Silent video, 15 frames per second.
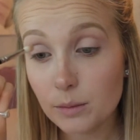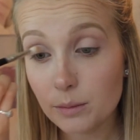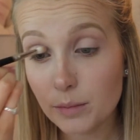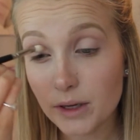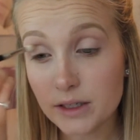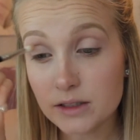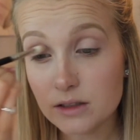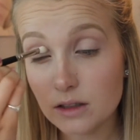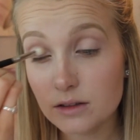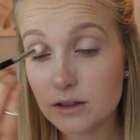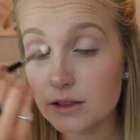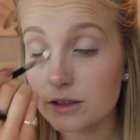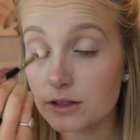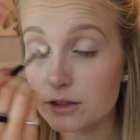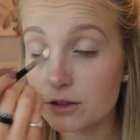based on
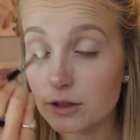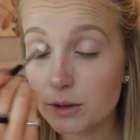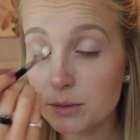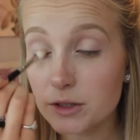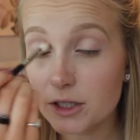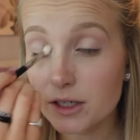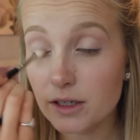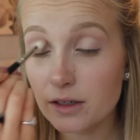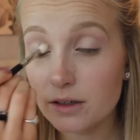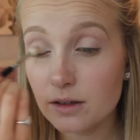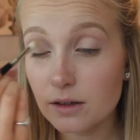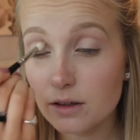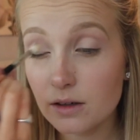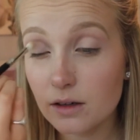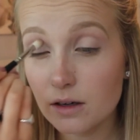their description,
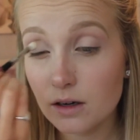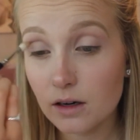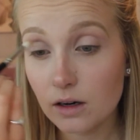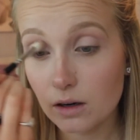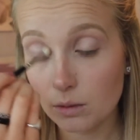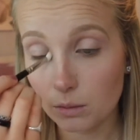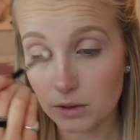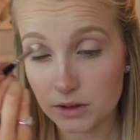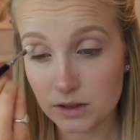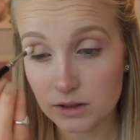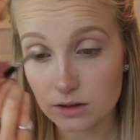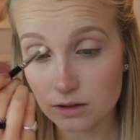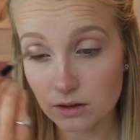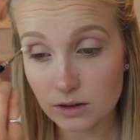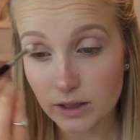what
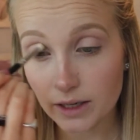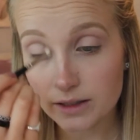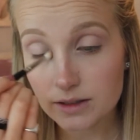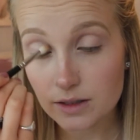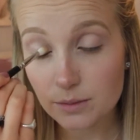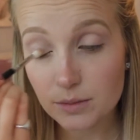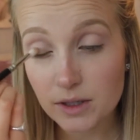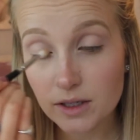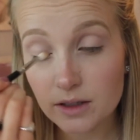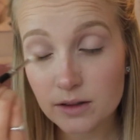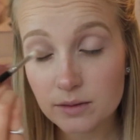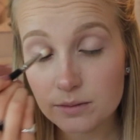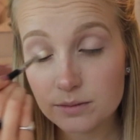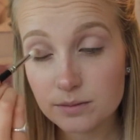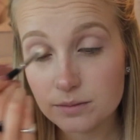this look ends up being.